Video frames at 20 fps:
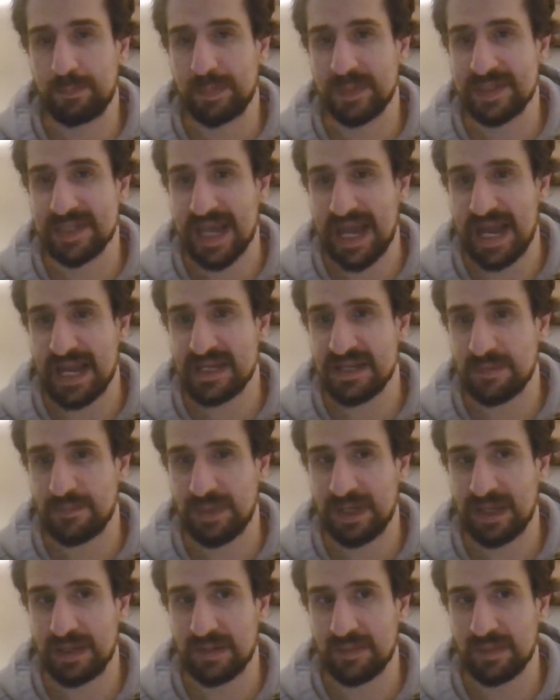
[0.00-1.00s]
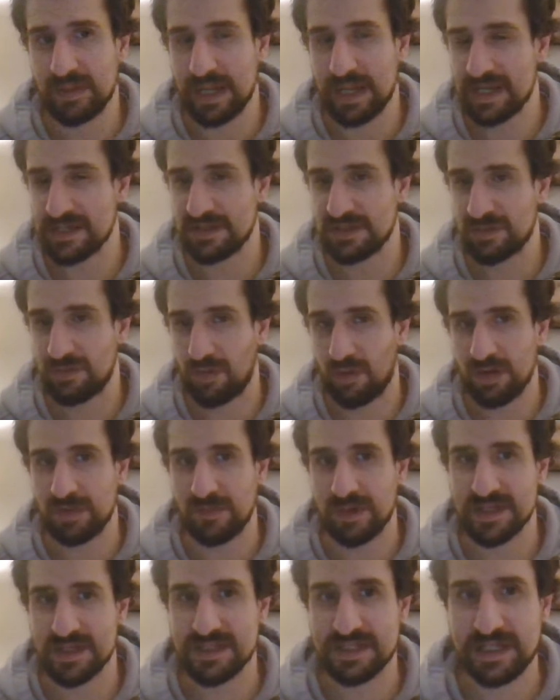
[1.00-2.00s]
pretend to be in Lesnar's
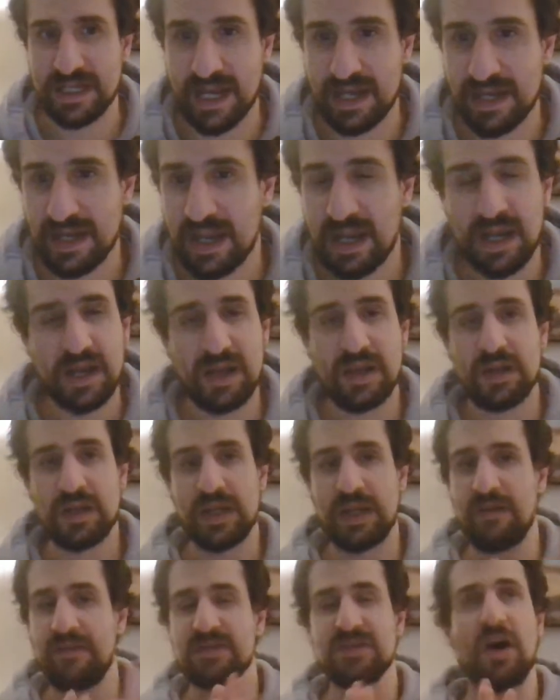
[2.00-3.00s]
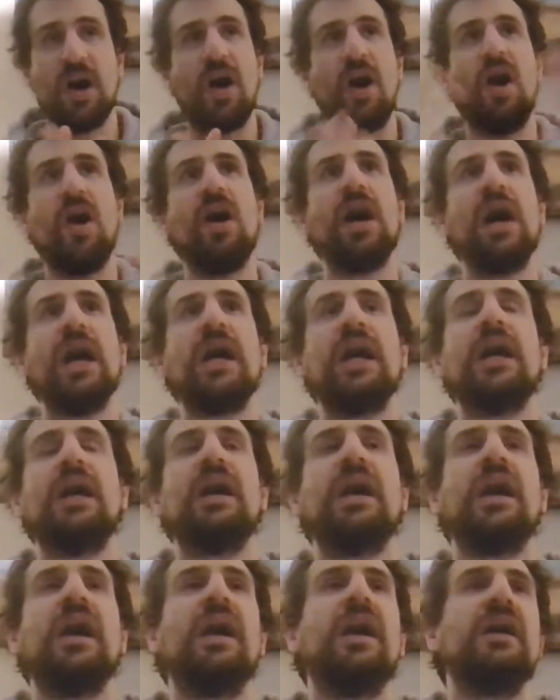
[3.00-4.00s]
corner once again. It was all
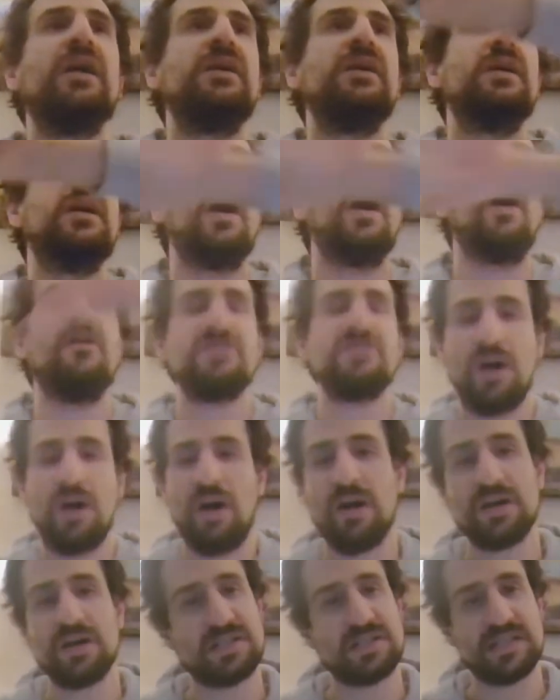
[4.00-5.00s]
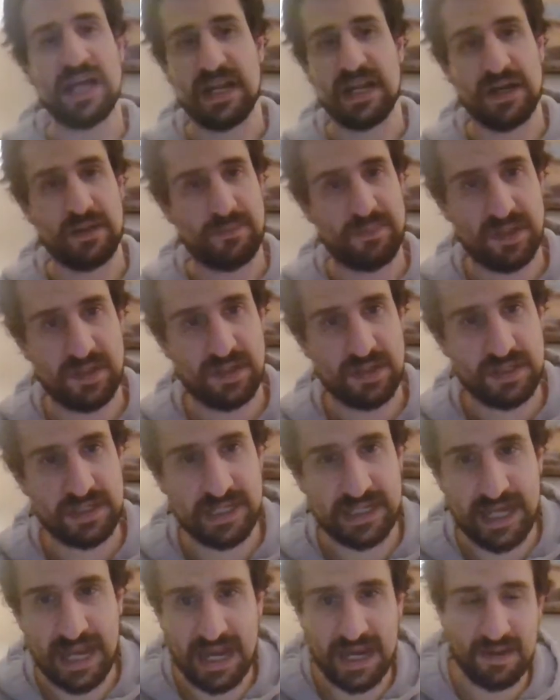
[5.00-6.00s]
set up
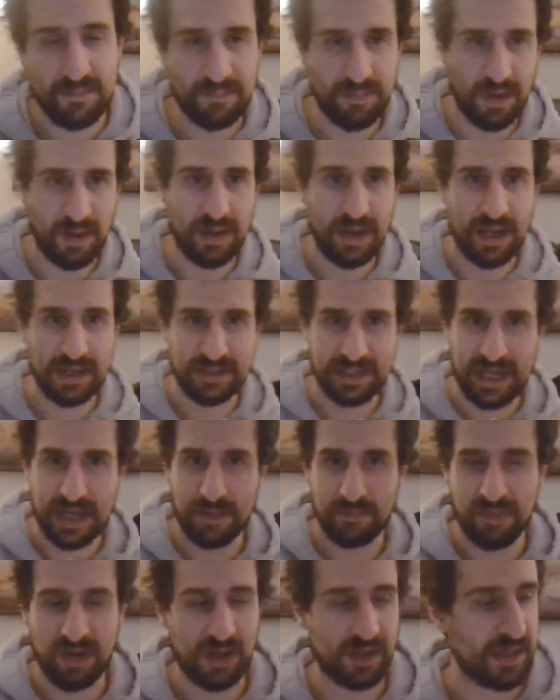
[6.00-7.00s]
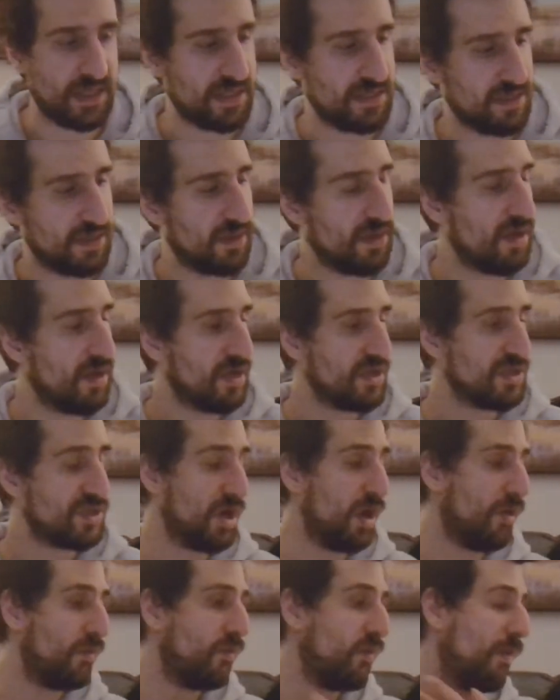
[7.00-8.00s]
to get Brock Lesnar.
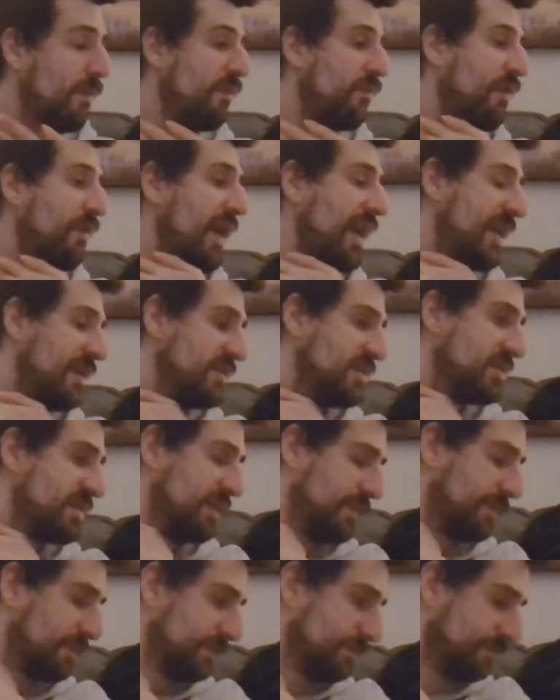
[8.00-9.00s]
So Roman Reigns